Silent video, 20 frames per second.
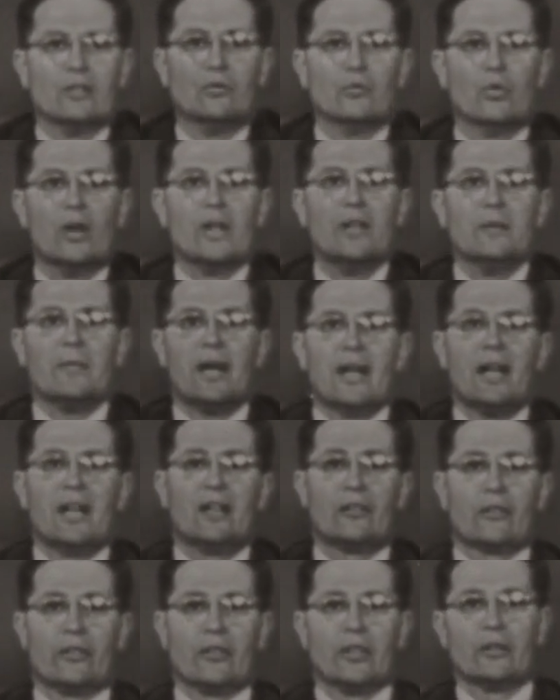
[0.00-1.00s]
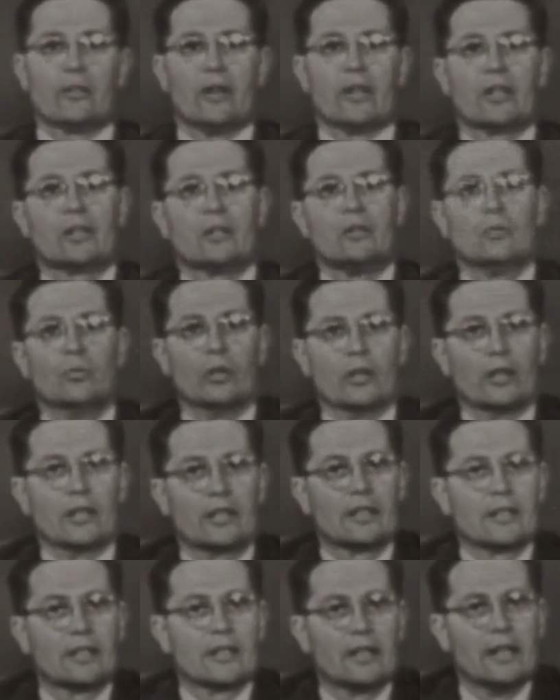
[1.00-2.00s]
of one man's theoretical work,